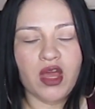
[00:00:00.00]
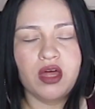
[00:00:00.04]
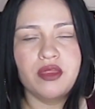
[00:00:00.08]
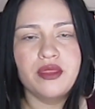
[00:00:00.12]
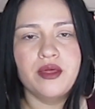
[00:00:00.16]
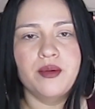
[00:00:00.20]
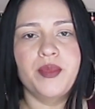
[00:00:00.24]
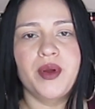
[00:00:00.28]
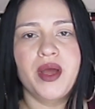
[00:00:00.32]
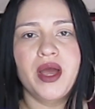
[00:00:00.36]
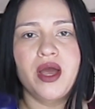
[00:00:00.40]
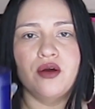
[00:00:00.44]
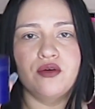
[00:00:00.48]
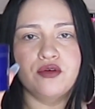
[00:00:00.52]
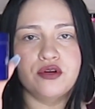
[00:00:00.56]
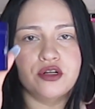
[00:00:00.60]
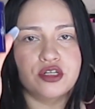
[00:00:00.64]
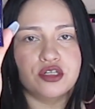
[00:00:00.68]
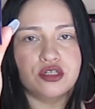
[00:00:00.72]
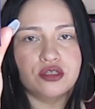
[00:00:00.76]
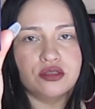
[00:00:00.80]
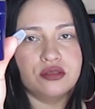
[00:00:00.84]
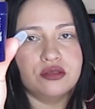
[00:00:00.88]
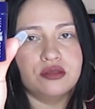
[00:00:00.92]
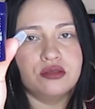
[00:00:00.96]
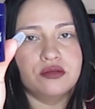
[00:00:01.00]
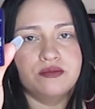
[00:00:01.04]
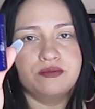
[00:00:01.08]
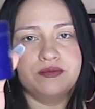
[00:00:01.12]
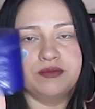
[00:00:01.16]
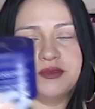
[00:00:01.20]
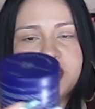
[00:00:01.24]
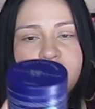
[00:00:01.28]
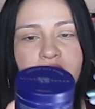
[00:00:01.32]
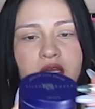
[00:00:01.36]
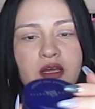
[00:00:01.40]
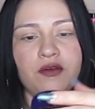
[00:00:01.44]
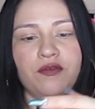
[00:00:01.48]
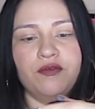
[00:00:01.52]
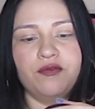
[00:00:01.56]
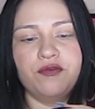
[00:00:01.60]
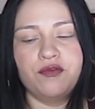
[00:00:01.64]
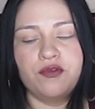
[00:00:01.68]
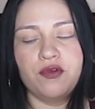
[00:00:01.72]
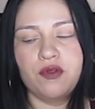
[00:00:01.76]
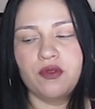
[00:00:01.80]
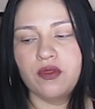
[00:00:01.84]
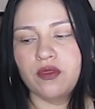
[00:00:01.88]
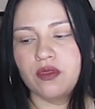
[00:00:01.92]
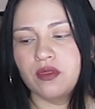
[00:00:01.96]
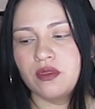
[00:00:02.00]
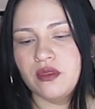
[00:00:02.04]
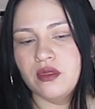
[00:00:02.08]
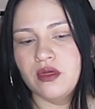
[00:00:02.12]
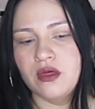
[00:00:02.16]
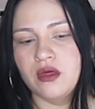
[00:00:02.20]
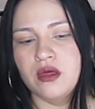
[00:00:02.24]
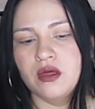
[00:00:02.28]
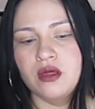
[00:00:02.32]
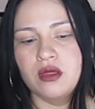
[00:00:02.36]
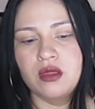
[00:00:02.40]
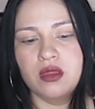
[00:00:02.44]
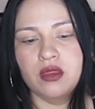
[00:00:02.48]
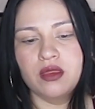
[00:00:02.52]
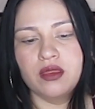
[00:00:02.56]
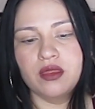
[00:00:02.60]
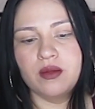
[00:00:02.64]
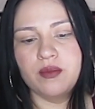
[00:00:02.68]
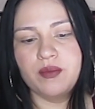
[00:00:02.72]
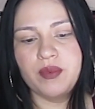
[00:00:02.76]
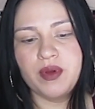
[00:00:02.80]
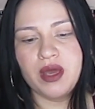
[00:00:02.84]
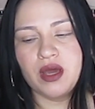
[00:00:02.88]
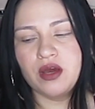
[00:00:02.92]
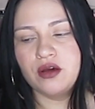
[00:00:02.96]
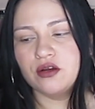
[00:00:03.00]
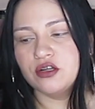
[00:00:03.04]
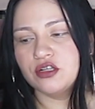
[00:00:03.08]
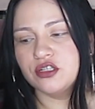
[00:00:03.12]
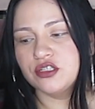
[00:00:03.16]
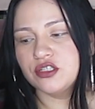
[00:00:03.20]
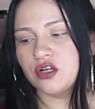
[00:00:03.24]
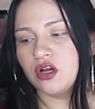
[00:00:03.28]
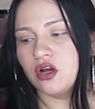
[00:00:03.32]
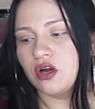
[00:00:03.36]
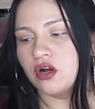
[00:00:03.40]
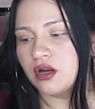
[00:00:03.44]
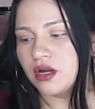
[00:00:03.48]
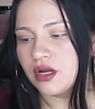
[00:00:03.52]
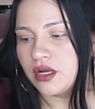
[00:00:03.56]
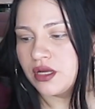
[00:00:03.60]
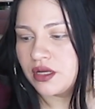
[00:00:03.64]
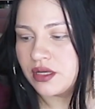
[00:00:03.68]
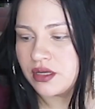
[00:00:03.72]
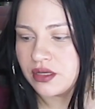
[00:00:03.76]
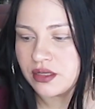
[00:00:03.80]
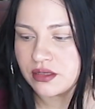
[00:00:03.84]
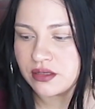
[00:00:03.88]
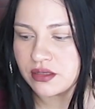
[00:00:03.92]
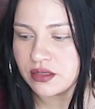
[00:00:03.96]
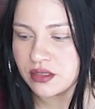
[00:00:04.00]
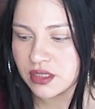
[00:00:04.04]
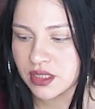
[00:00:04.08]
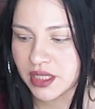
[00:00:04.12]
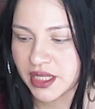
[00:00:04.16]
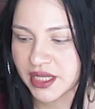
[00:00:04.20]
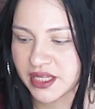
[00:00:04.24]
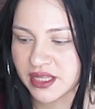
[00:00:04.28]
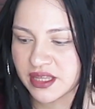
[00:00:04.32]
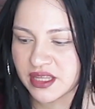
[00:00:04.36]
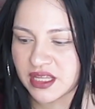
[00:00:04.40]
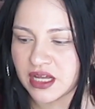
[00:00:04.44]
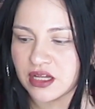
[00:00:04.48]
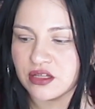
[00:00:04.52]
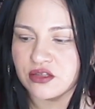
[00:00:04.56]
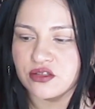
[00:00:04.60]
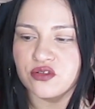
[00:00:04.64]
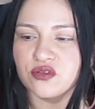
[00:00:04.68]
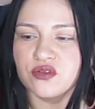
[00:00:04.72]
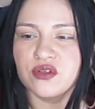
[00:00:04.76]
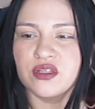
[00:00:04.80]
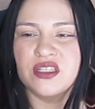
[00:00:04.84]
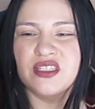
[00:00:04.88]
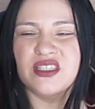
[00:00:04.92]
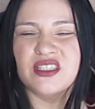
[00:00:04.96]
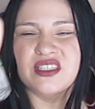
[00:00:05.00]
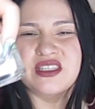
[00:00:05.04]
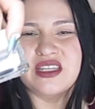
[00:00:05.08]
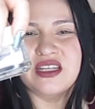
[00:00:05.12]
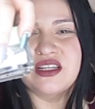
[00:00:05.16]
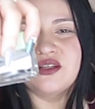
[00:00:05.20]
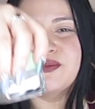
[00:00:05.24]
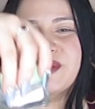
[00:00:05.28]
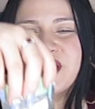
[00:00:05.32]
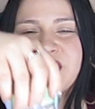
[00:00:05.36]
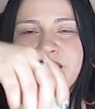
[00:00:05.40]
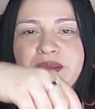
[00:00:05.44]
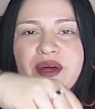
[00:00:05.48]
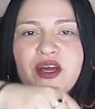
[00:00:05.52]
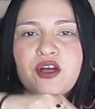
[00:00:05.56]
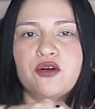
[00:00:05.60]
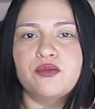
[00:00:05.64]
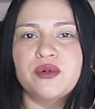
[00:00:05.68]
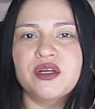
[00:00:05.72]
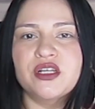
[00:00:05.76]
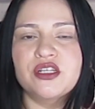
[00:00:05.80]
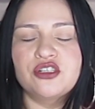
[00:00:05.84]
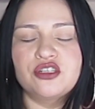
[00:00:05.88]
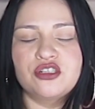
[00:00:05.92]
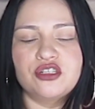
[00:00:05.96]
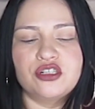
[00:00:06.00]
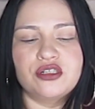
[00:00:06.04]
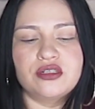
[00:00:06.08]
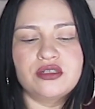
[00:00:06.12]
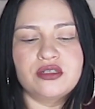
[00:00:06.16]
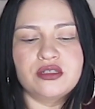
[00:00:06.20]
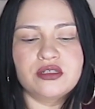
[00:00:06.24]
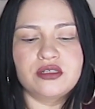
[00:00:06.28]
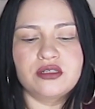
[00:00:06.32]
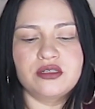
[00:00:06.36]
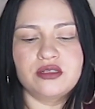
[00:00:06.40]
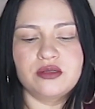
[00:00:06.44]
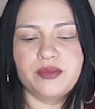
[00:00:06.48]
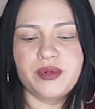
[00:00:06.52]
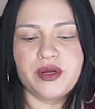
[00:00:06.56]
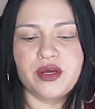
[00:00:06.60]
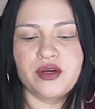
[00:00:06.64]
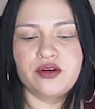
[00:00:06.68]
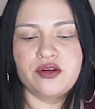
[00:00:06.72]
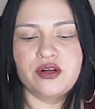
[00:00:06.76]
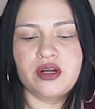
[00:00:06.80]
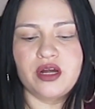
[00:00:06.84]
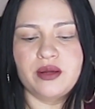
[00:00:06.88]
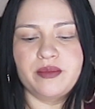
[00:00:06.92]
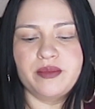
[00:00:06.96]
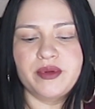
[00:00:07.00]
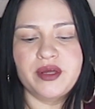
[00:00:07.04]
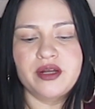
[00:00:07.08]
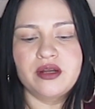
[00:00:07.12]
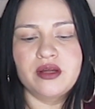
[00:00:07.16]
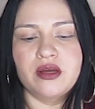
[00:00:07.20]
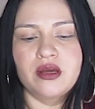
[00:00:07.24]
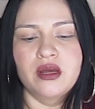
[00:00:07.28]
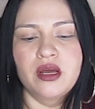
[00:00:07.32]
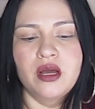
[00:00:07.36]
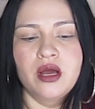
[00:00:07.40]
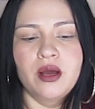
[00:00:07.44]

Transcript: the powders. If the powders are in, like, I'll do this because I make my own mixtures. This is a powder I make.